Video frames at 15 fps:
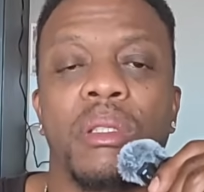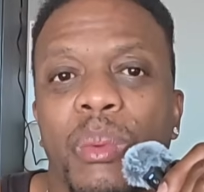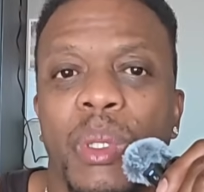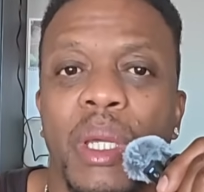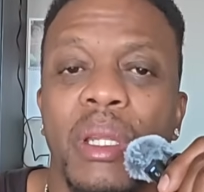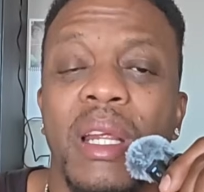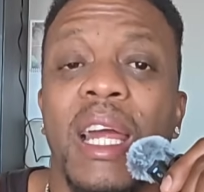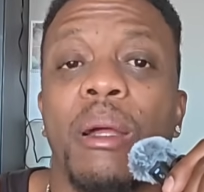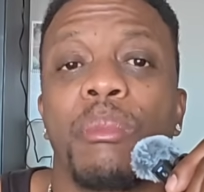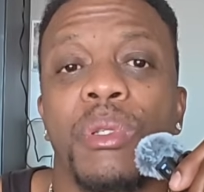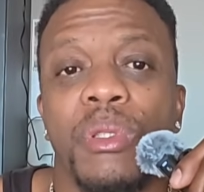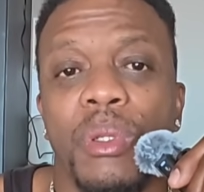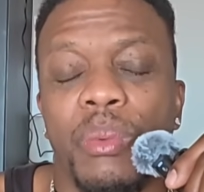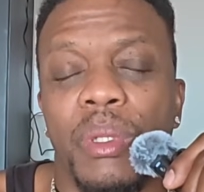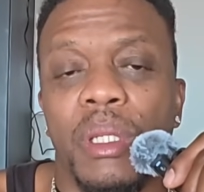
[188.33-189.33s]
we're on a
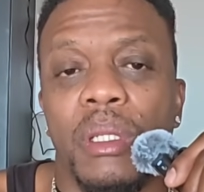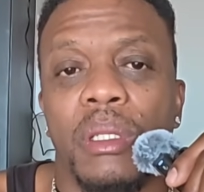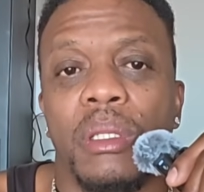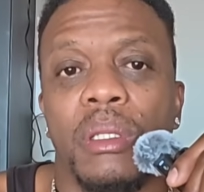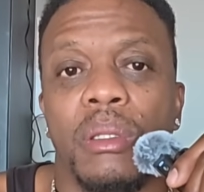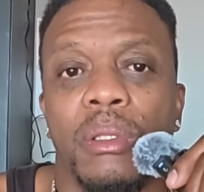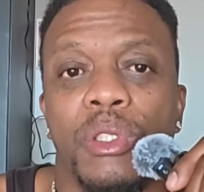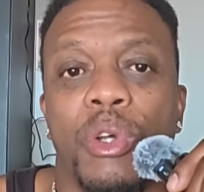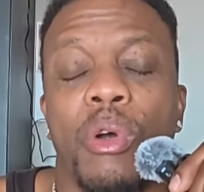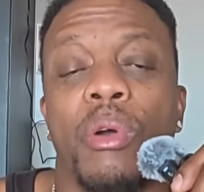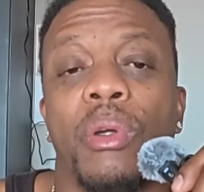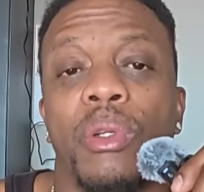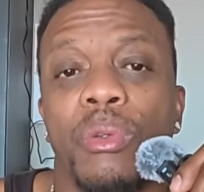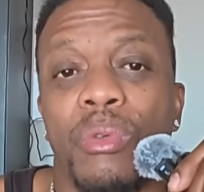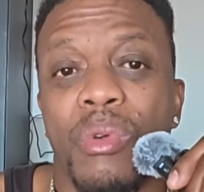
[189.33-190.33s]
hamster wheel. It's
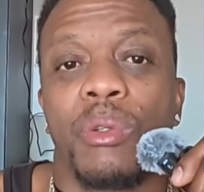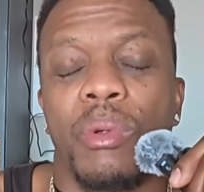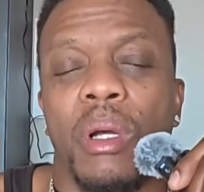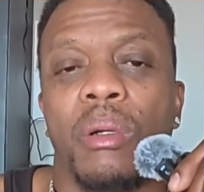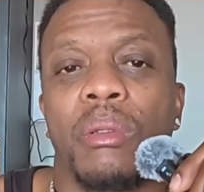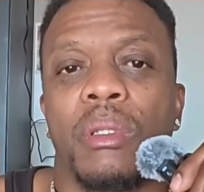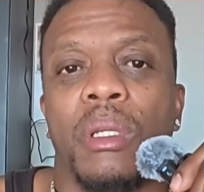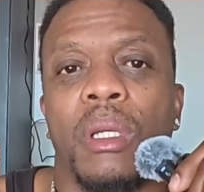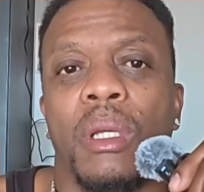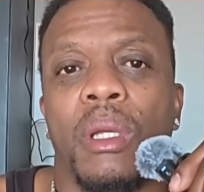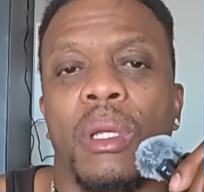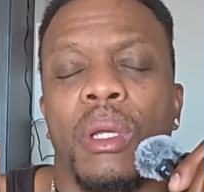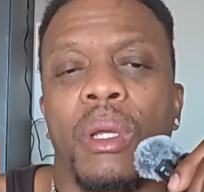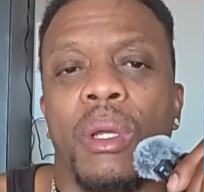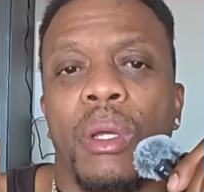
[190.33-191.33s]
going and around.
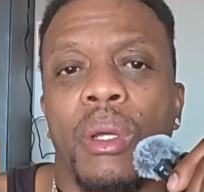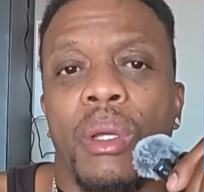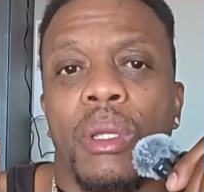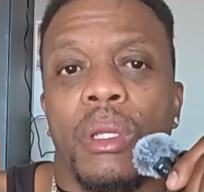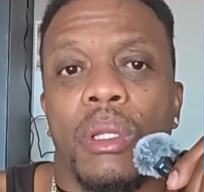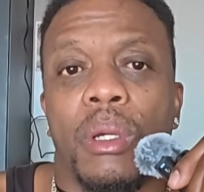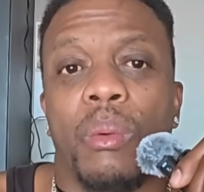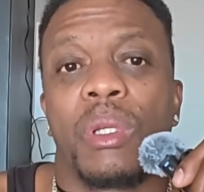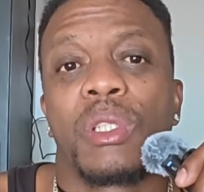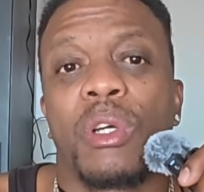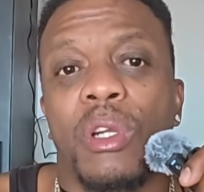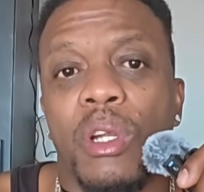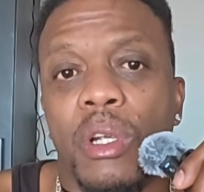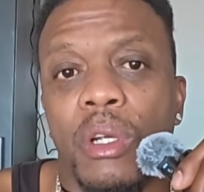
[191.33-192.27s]
What's going